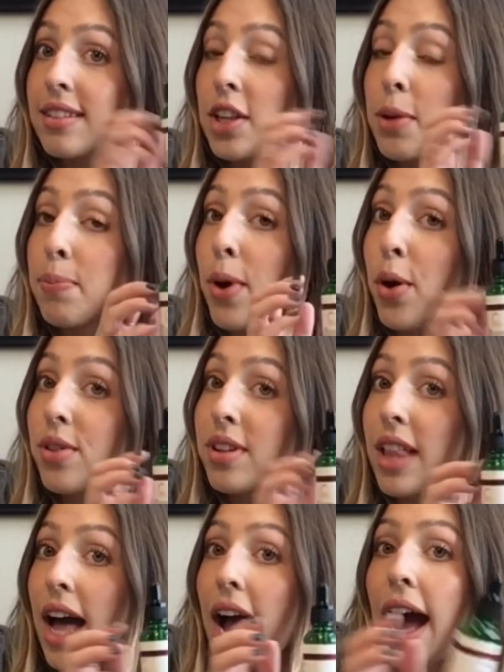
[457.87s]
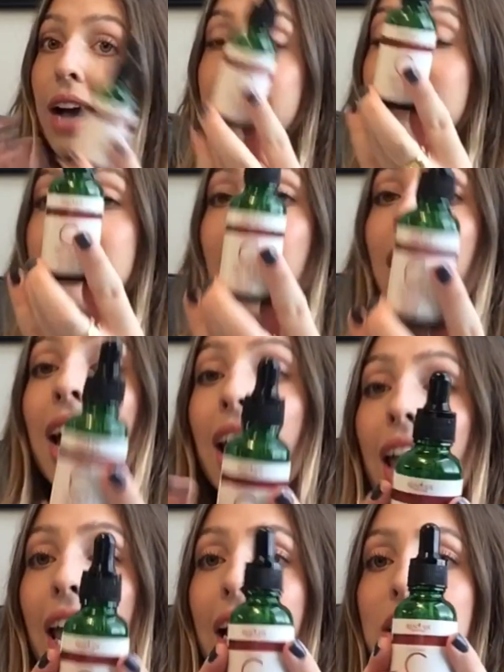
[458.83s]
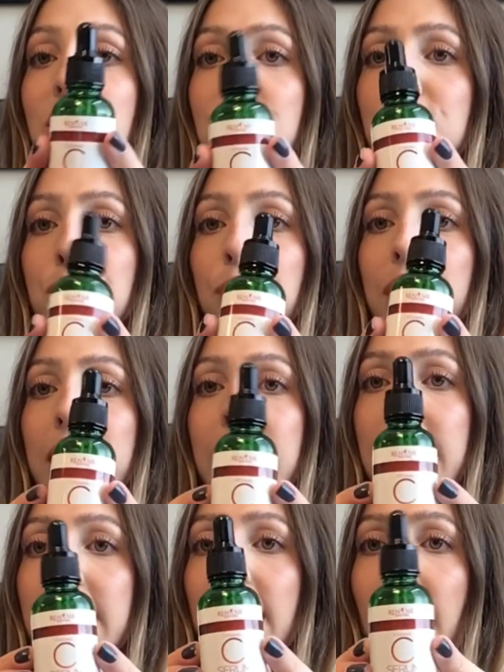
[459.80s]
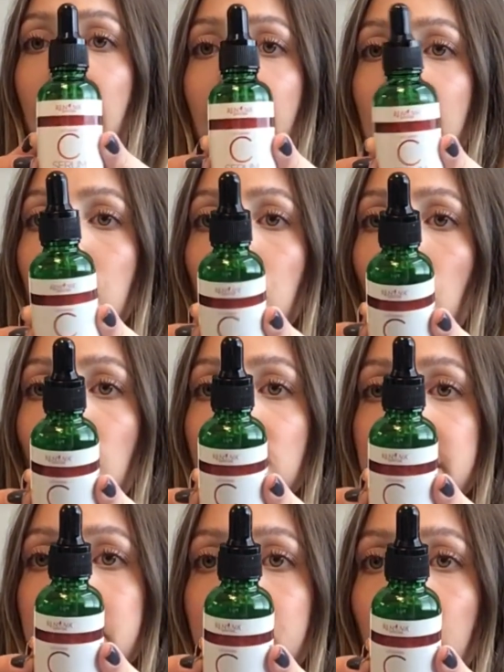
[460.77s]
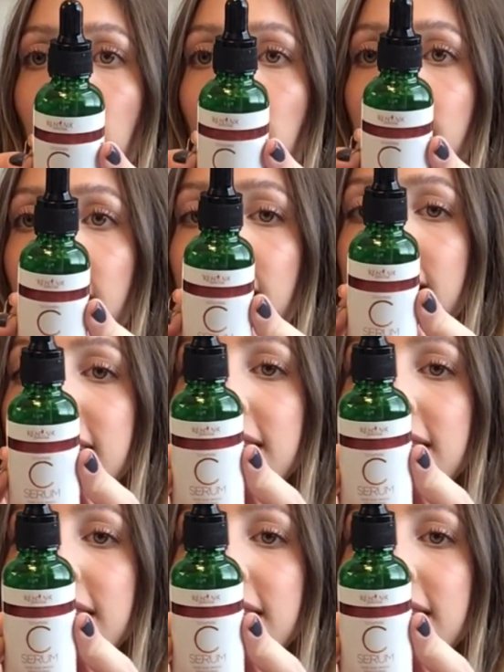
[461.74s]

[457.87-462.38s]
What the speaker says: they're both glass, and just really high quality product.